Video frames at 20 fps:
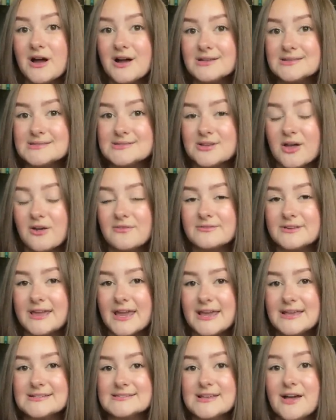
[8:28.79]
unsolved
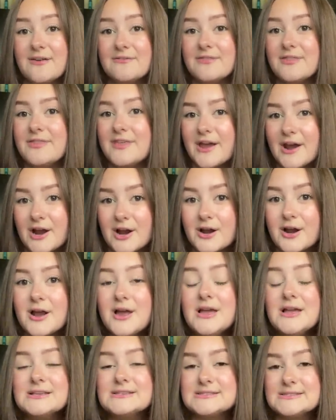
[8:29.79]
case of their
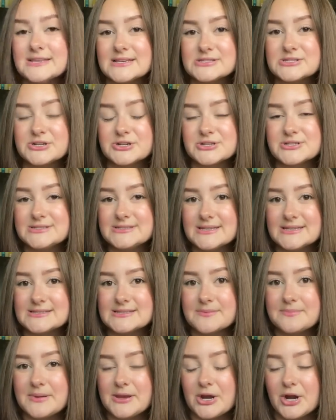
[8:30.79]
sister's
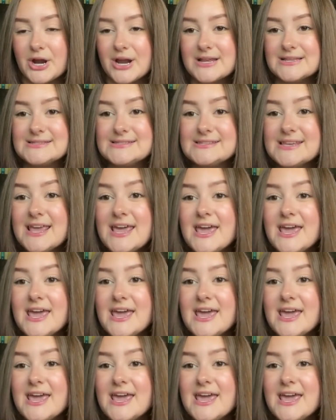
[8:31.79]
disappearance.